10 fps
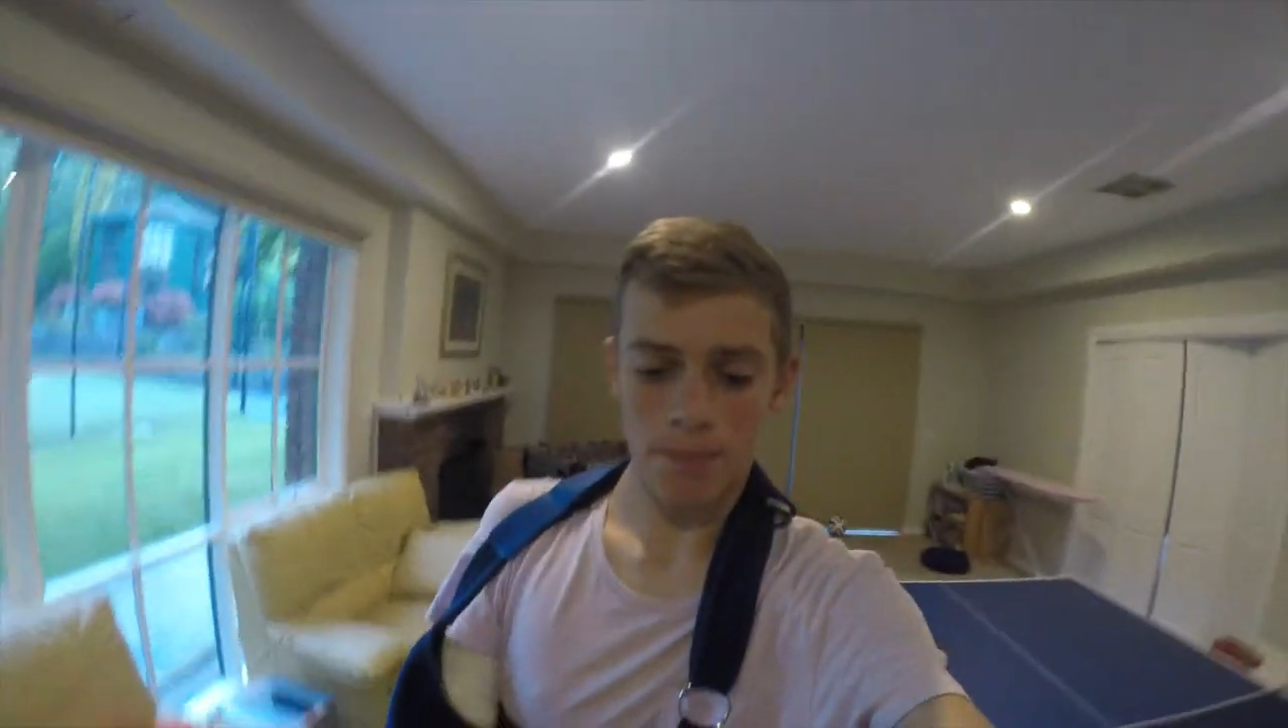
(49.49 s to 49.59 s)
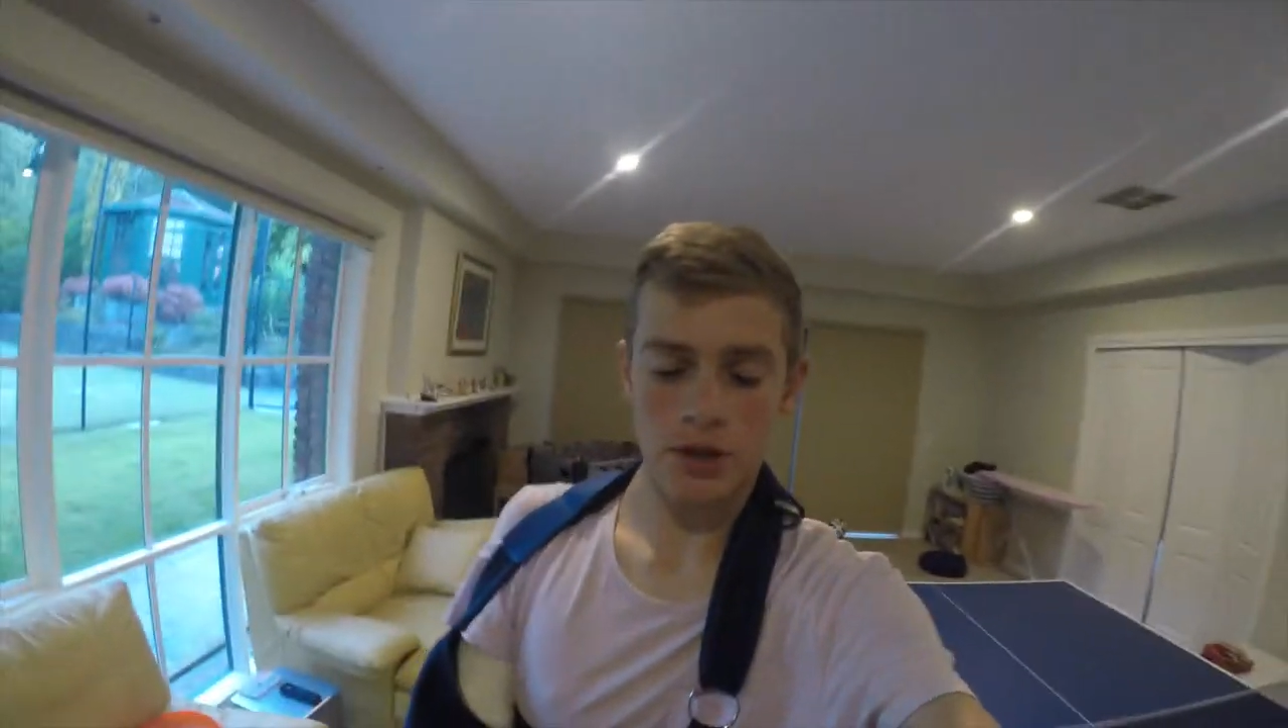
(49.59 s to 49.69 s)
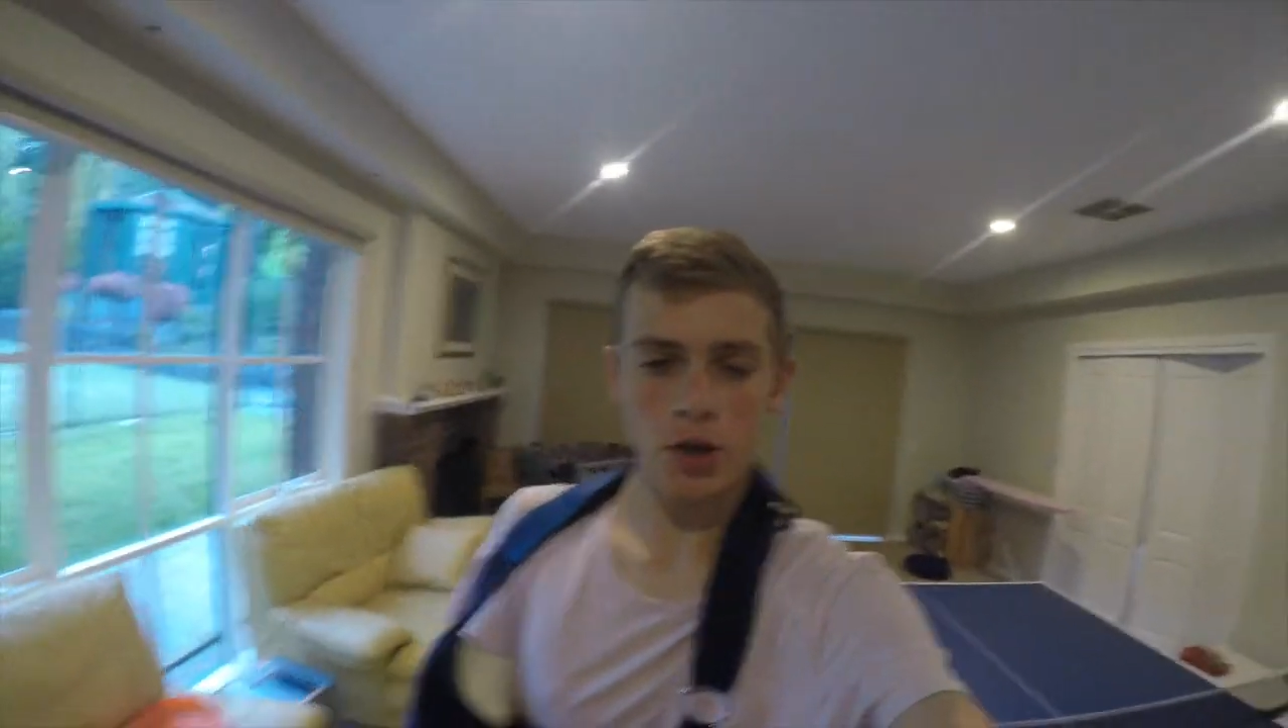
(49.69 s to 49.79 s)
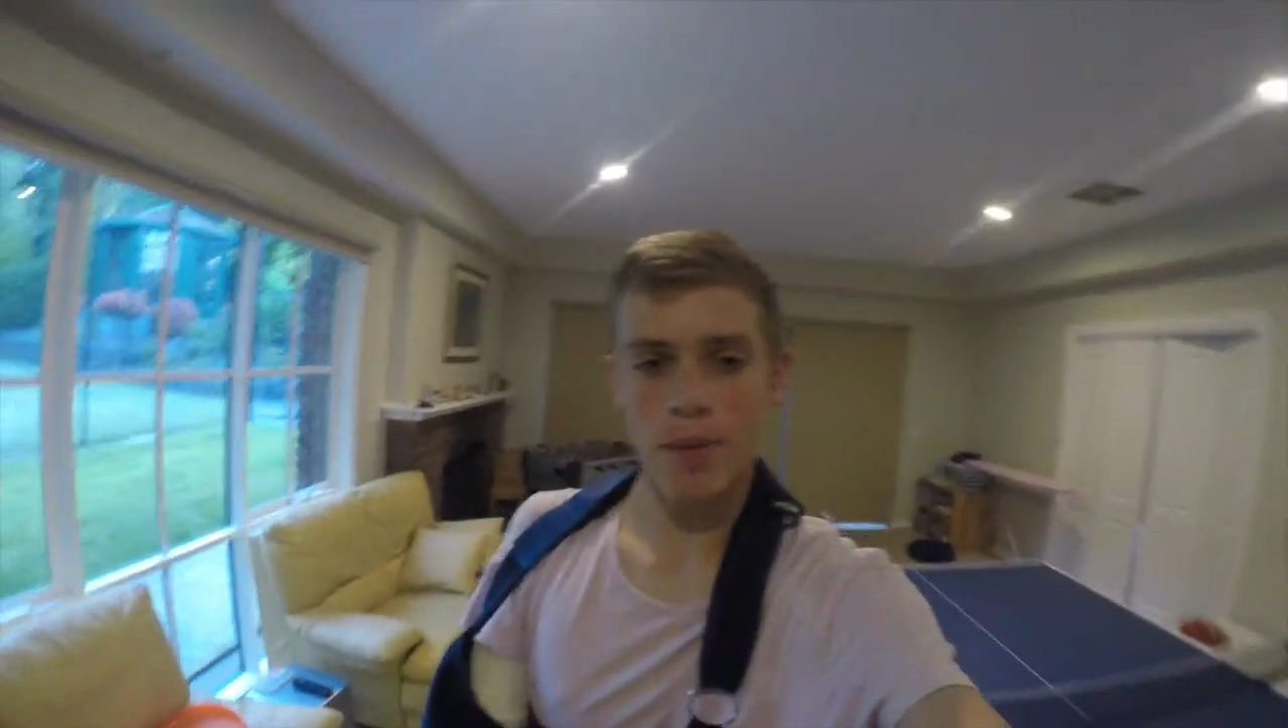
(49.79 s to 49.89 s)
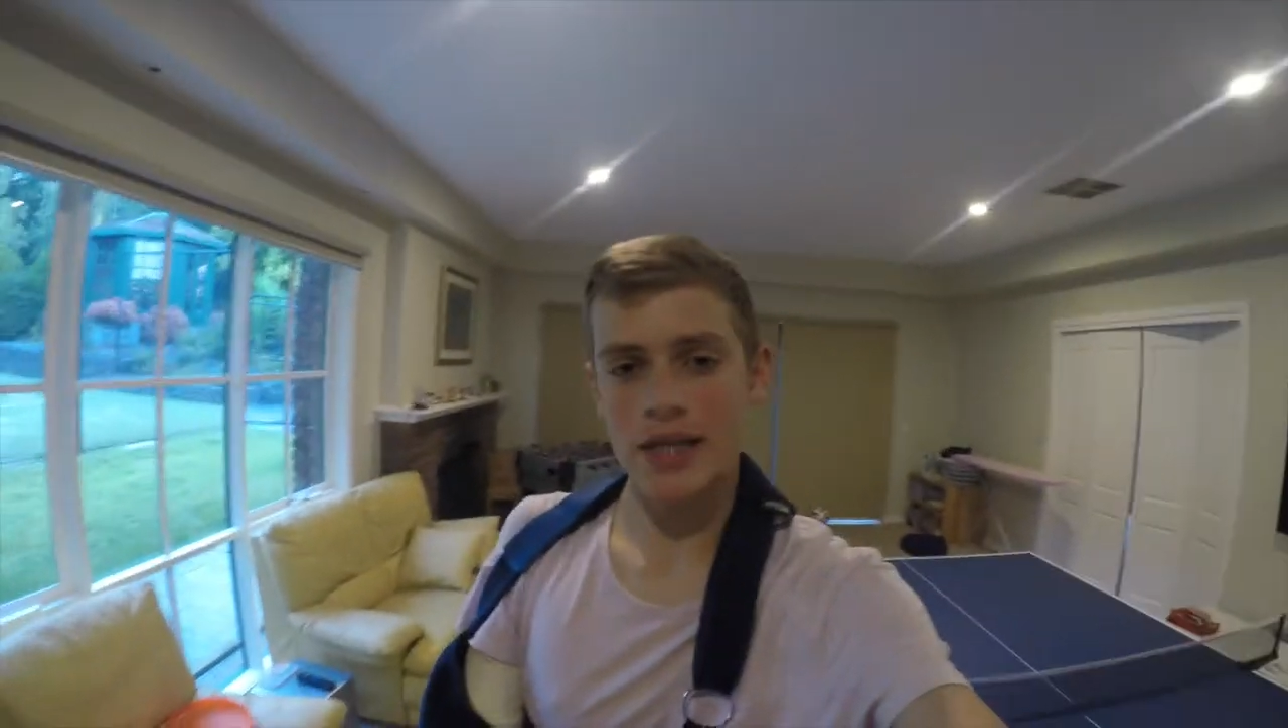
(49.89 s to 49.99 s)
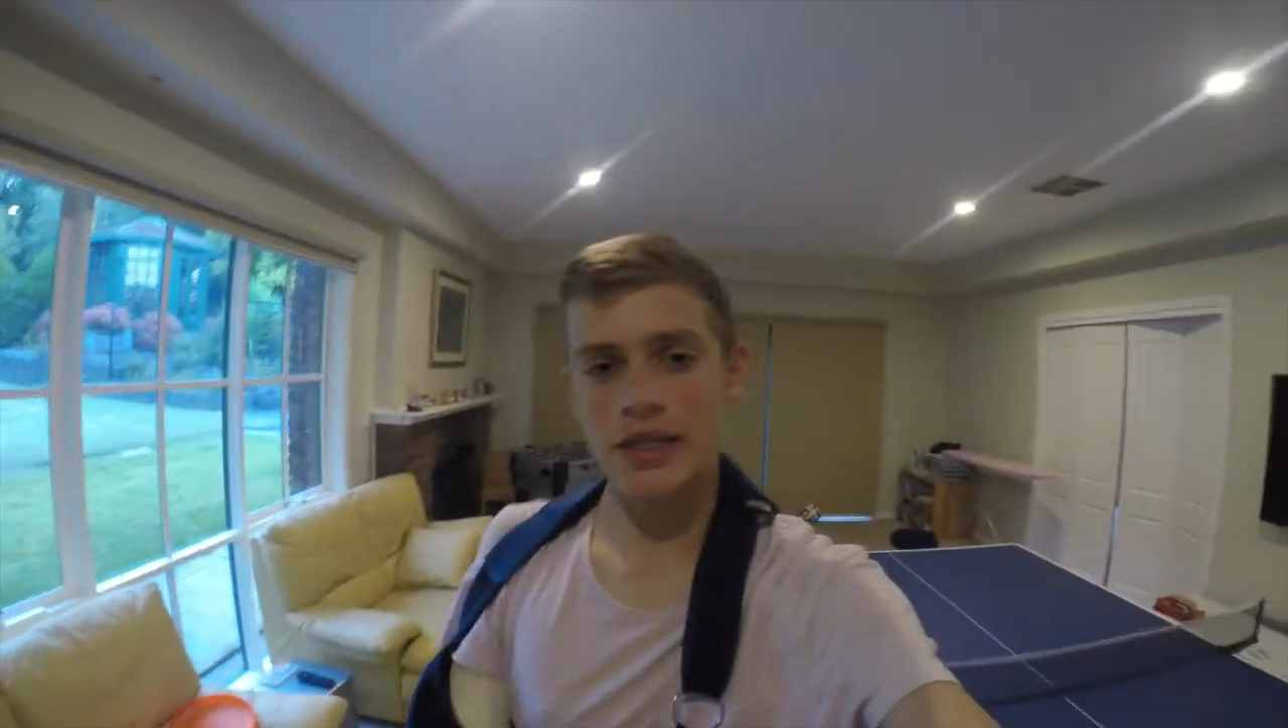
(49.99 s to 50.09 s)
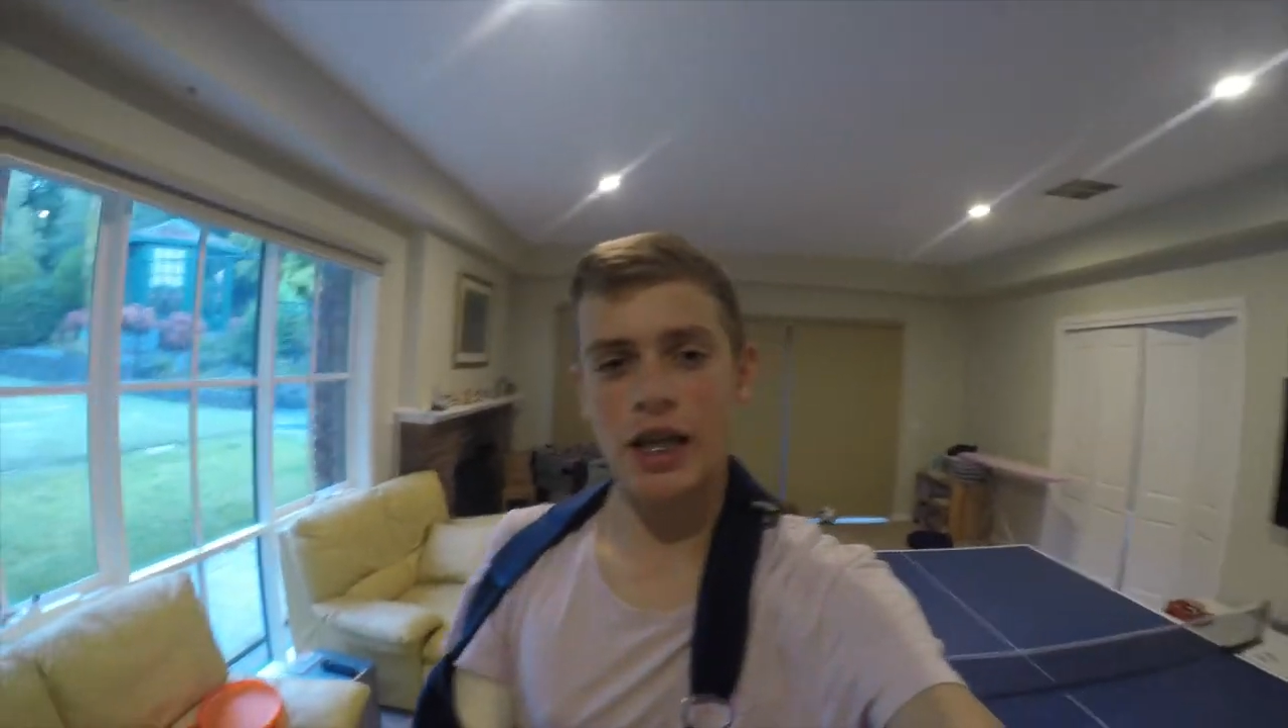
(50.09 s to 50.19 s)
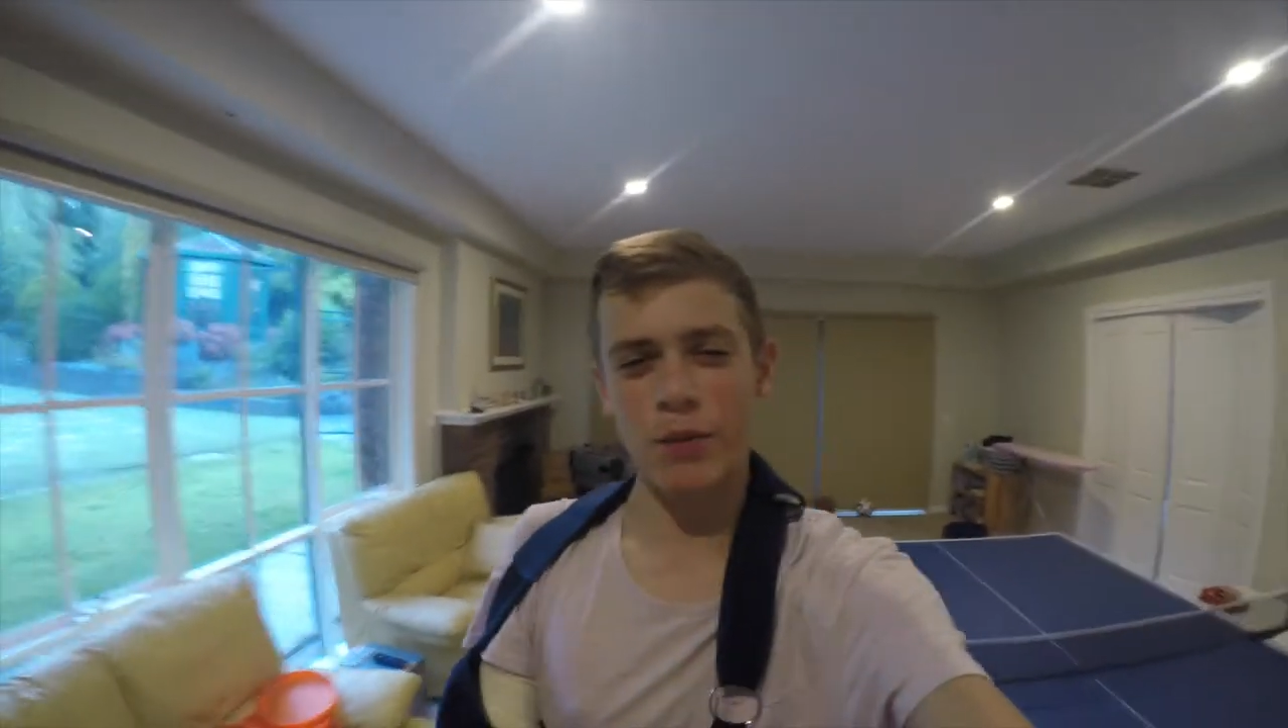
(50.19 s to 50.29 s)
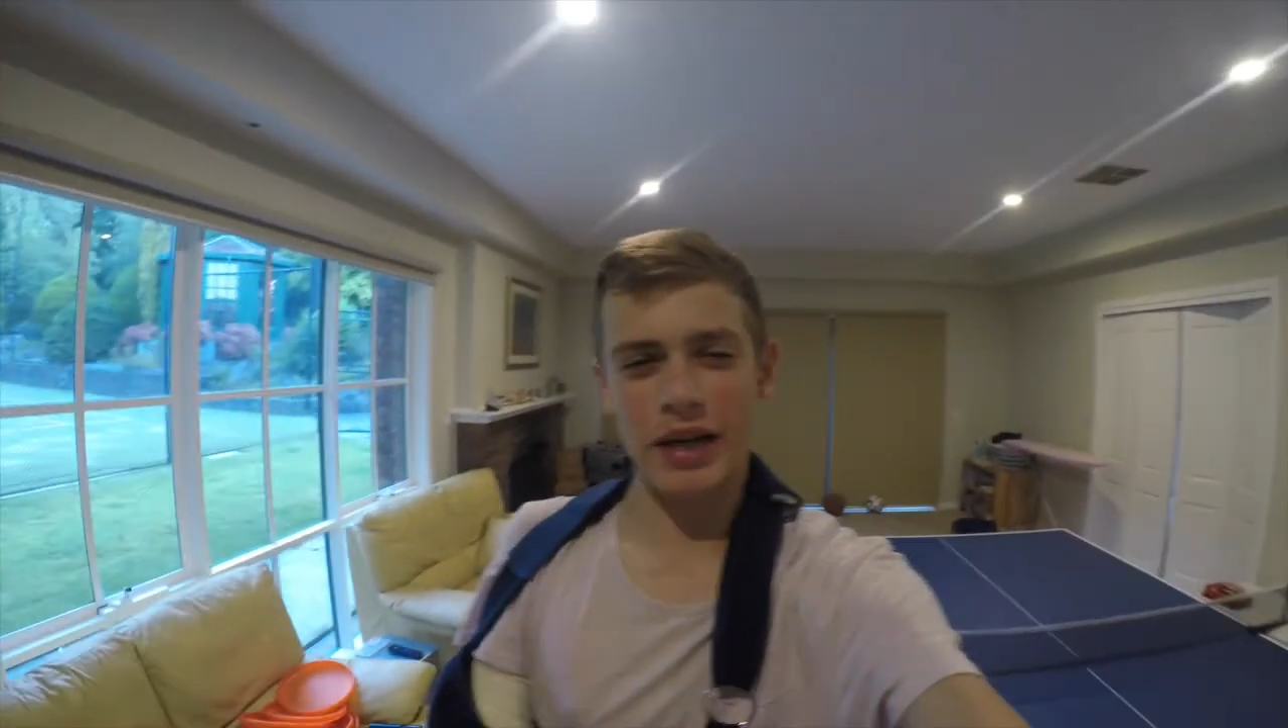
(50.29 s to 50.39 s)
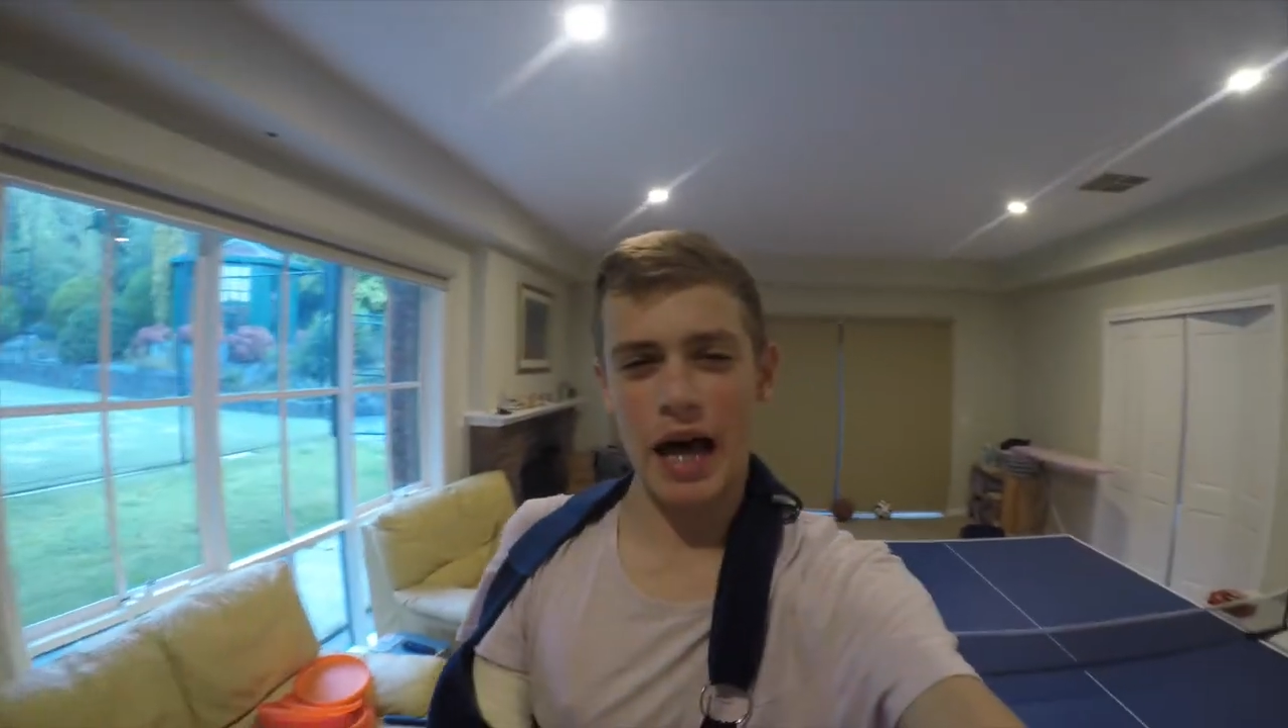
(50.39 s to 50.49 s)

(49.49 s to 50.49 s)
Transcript: So basically what